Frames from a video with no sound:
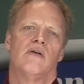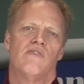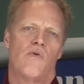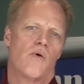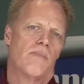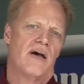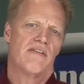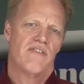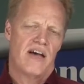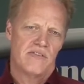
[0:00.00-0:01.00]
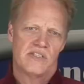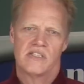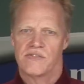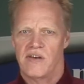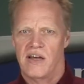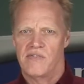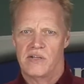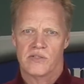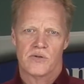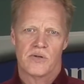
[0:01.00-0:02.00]
4x565,
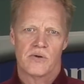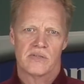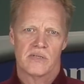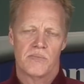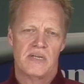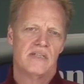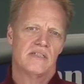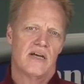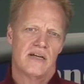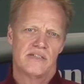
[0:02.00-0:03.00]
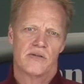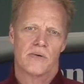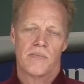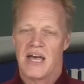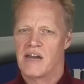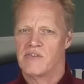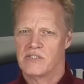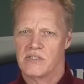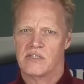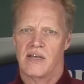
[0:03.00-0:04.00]
also known as a P size or
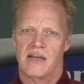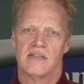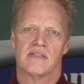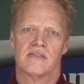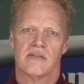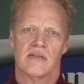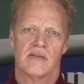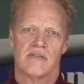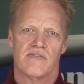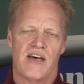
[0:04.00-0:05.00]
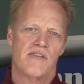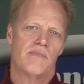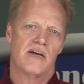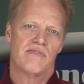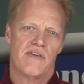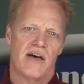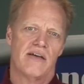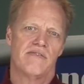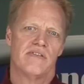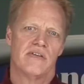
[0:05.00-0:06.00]
Panavision size,
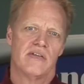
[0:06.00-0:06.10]
5x5,